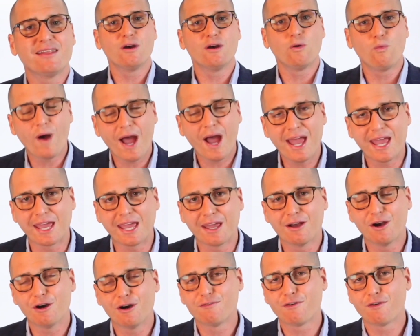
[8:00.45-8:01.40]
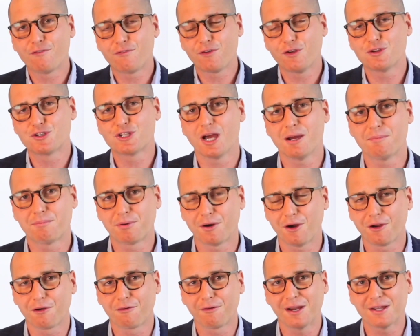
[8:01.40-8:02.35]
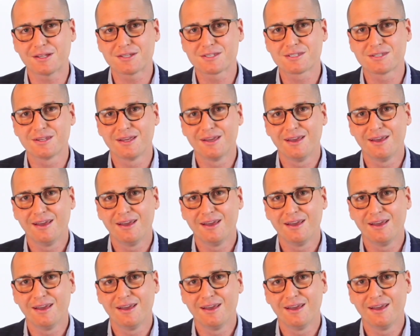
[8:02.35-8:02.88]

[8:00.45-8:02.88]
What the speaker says: way of future progress.